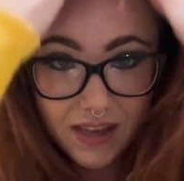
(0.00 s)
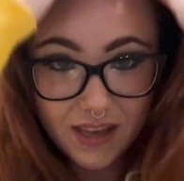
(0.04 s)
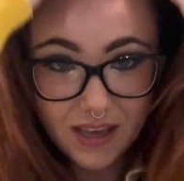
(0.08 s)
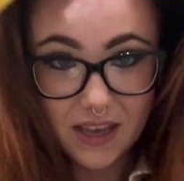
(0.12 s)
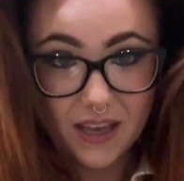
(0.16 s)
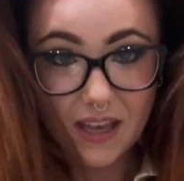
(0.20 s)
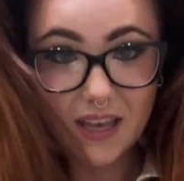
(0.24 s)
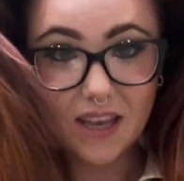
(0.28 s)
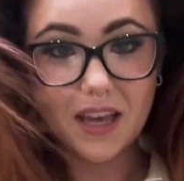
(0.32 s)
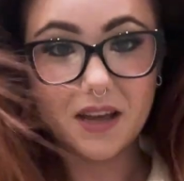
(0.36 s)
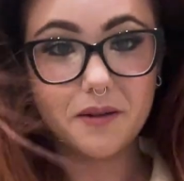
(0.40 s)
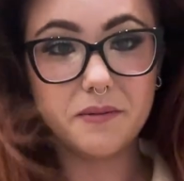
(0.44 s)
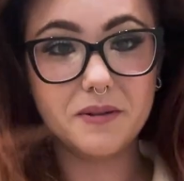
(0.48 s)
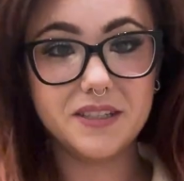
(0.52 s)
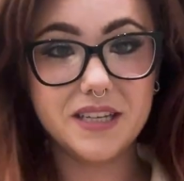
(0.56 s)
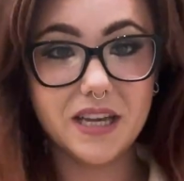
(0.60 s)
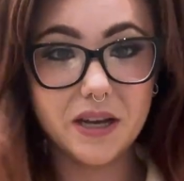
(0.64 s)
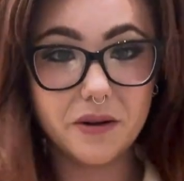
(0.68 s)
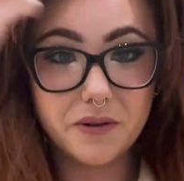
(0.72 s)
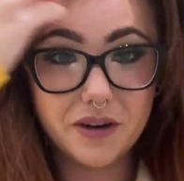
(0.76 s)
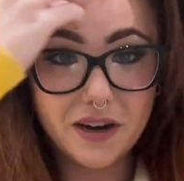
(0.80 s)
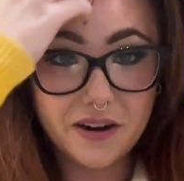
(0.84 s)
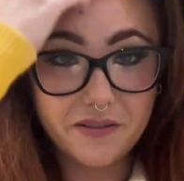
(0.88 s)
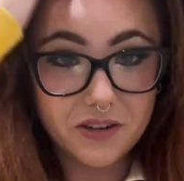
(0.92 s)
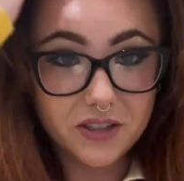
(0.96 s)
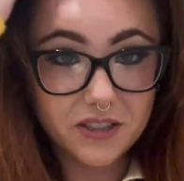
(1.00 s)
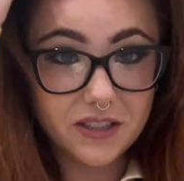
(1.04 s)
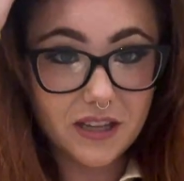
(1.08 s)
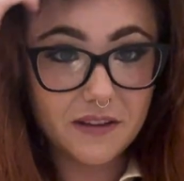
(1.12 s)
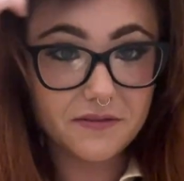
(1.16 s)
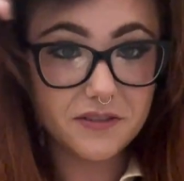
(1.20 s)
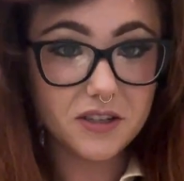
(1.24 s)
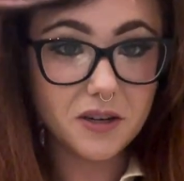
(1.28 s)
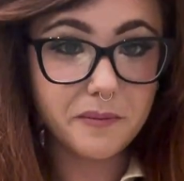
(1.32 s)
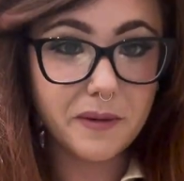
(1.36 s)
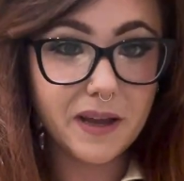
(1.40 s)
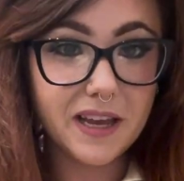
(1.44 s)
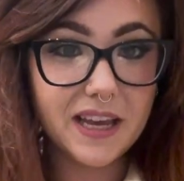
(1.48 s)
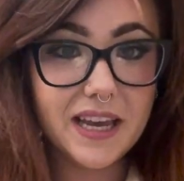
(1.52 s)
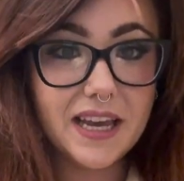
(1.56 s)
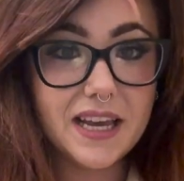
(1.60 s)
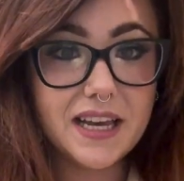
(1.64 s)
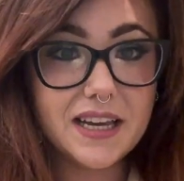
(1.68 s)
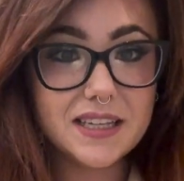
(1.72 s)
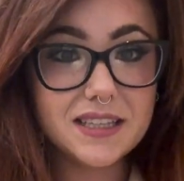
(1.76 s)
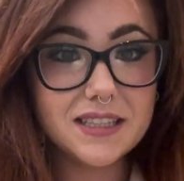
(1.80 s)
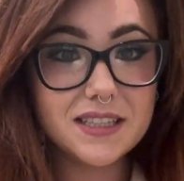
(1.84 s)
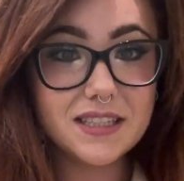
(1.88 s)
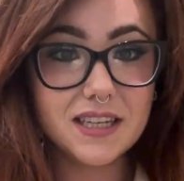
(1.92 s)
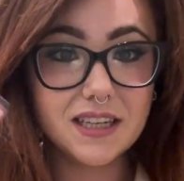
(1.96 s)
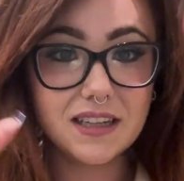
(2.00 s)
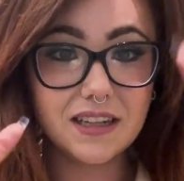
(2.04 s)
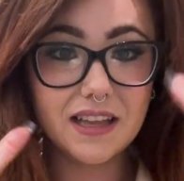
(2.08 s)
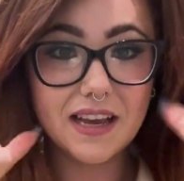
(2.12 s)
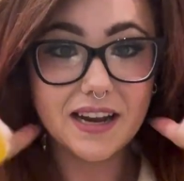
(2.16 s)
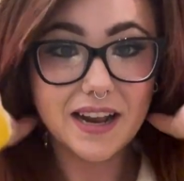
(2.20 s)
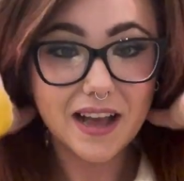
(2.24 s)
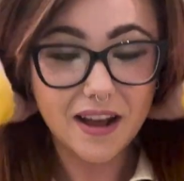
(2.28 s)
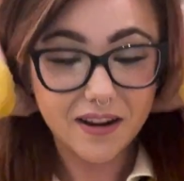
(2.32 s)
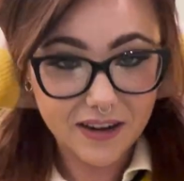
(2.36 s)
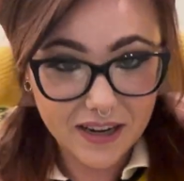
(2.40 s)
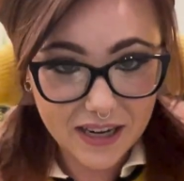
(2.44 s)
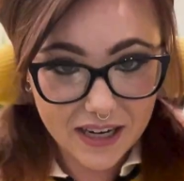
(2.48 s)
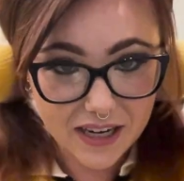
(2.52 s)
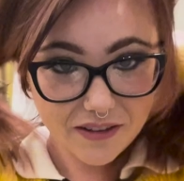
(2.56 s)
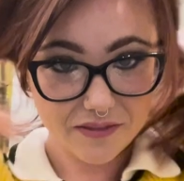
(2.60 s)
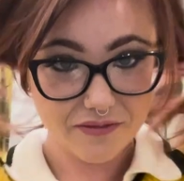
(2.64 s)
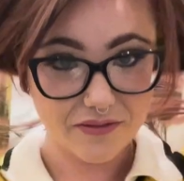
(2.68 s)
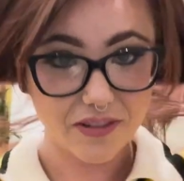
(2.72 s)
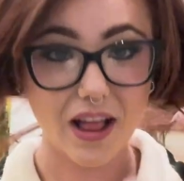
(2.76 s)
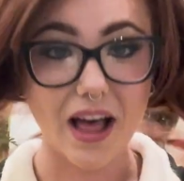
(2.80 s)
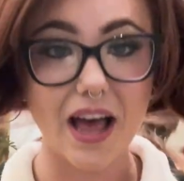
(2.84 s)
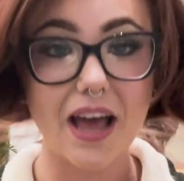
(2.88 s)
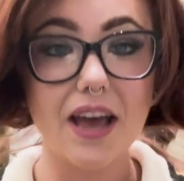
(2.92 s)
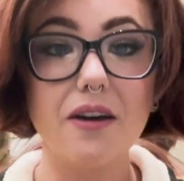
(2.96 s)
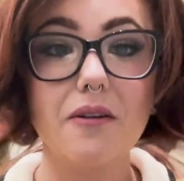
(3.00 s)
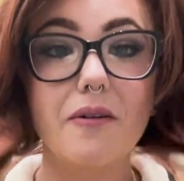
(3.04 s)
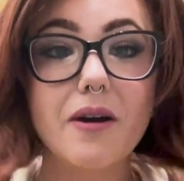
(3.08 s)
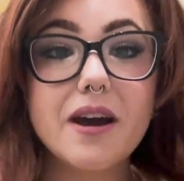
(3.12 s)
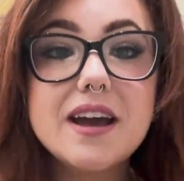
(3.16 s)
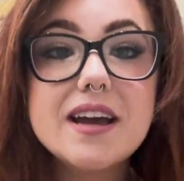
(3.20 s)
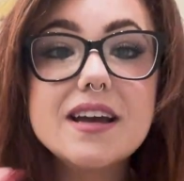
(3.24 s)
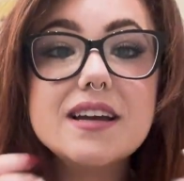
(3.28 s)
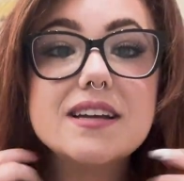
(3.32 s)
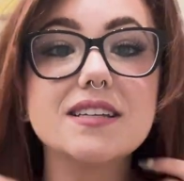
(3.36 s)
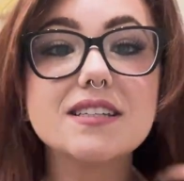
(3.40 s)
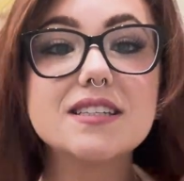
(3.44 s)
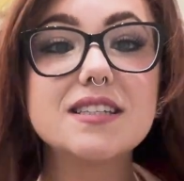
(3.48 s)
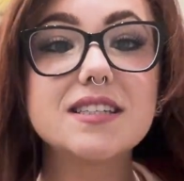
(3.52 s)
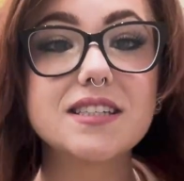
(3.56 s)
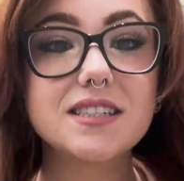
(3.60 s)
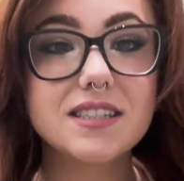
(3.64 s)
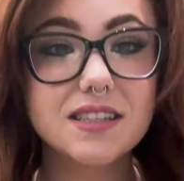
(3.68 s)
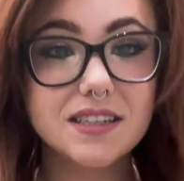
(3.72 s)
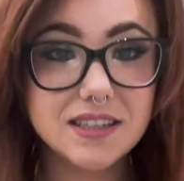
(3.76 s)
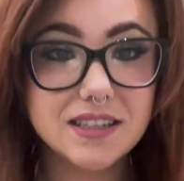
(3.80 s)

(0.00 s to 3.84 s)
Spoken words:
I'm gonna take whatever's left on my hands to lay down any flyaways